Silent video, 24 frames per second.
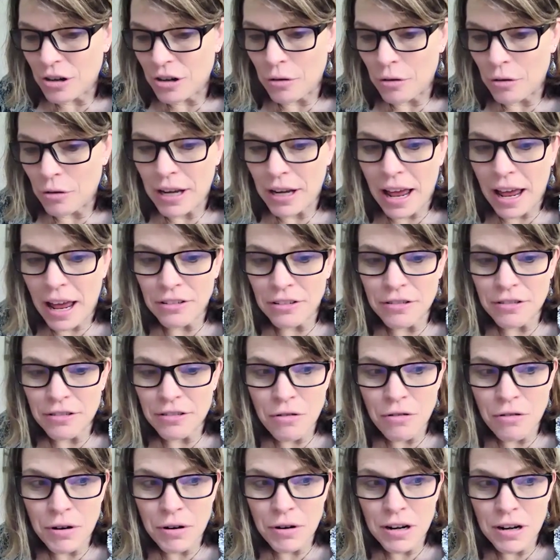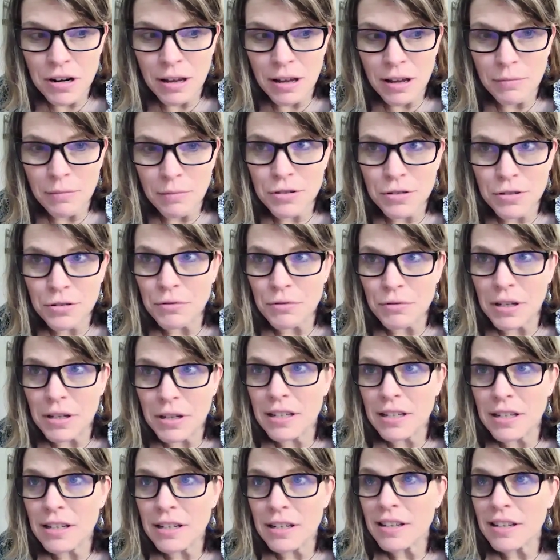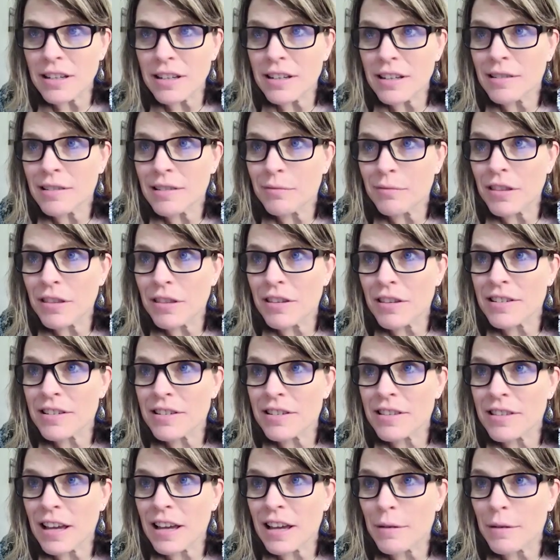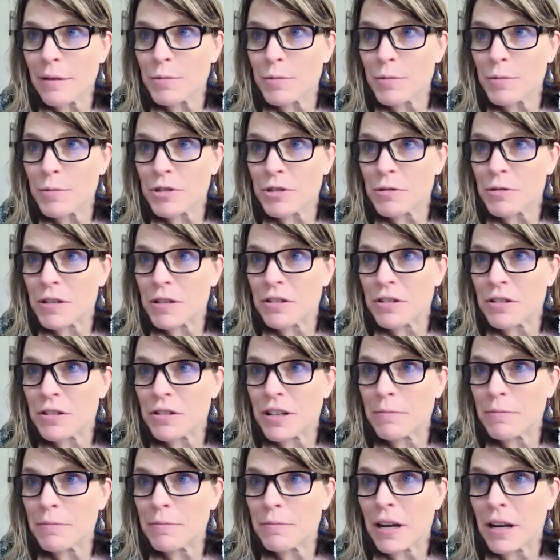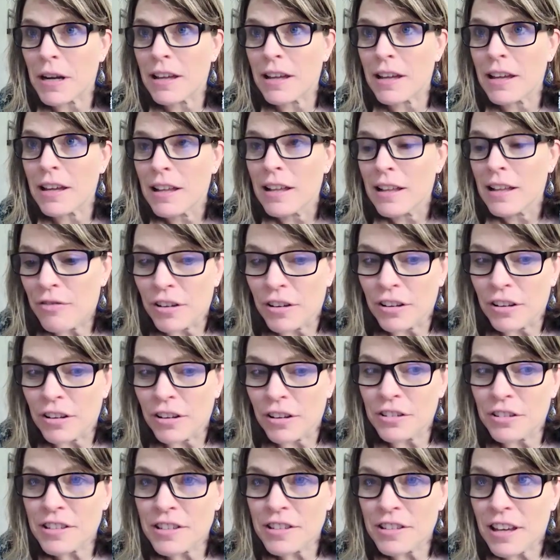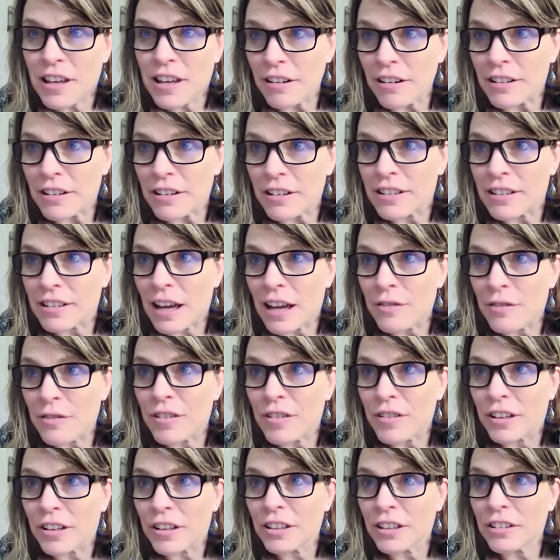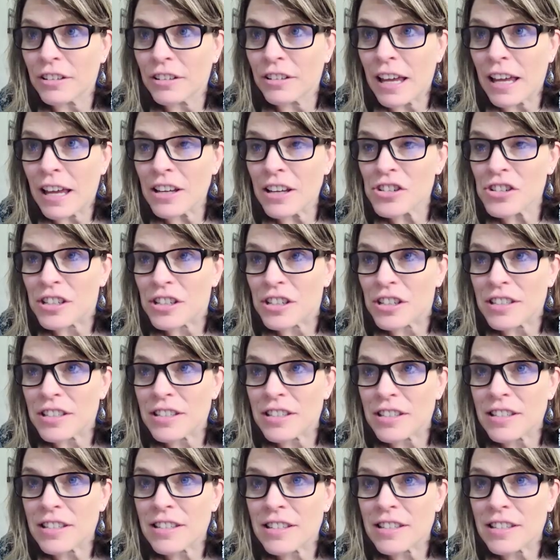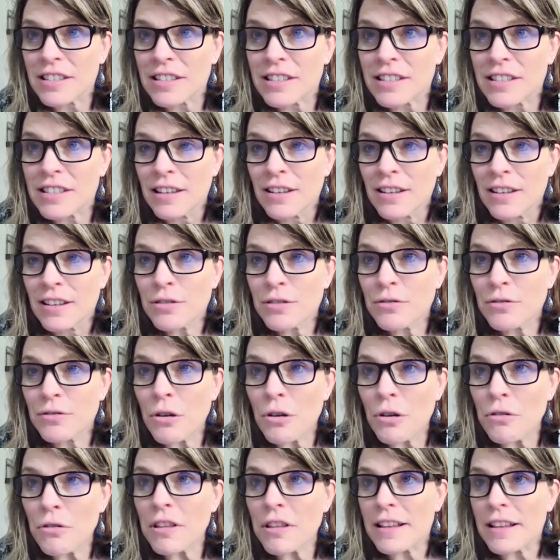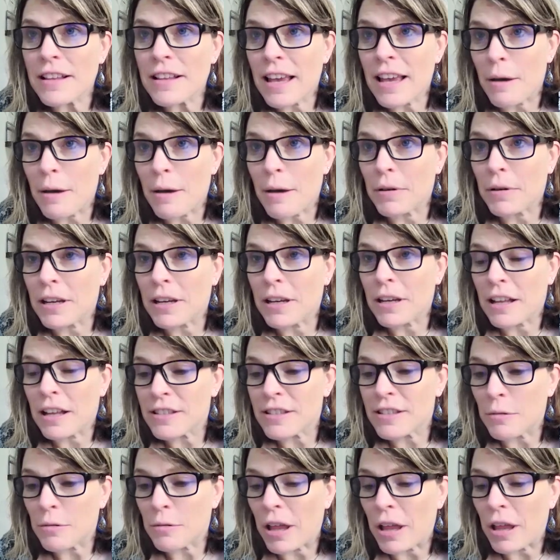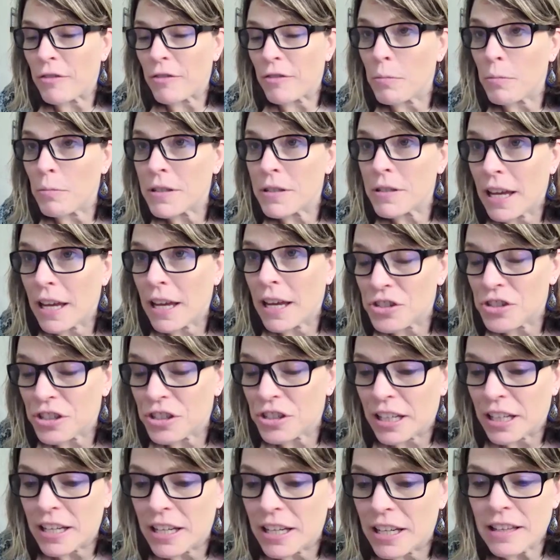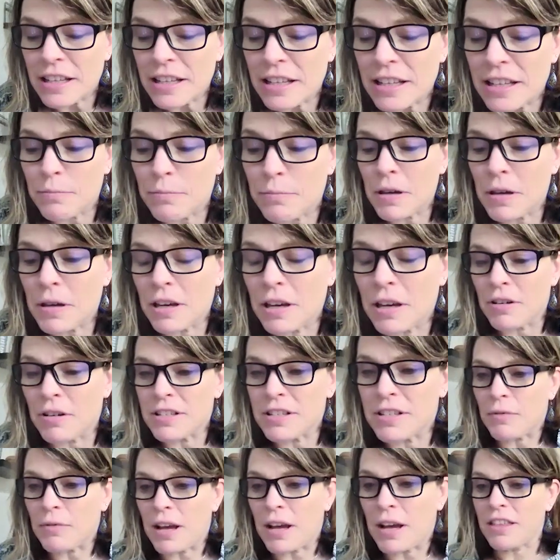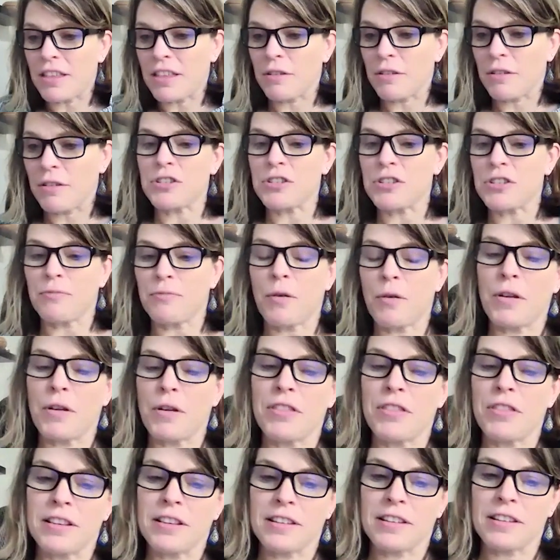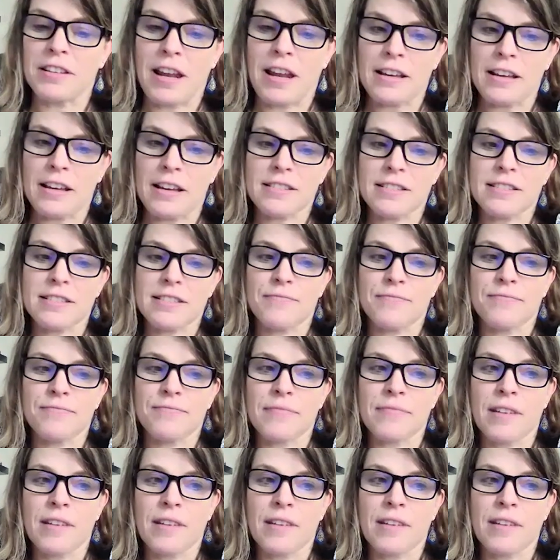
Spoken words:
knowing I don't know what I'm doing with this thing I'm supposed to be doing, but I feel a little scared. I feel a little anxious. So know that's happening on some level potentially. That's a big reason why I think we jump from one thing to the next.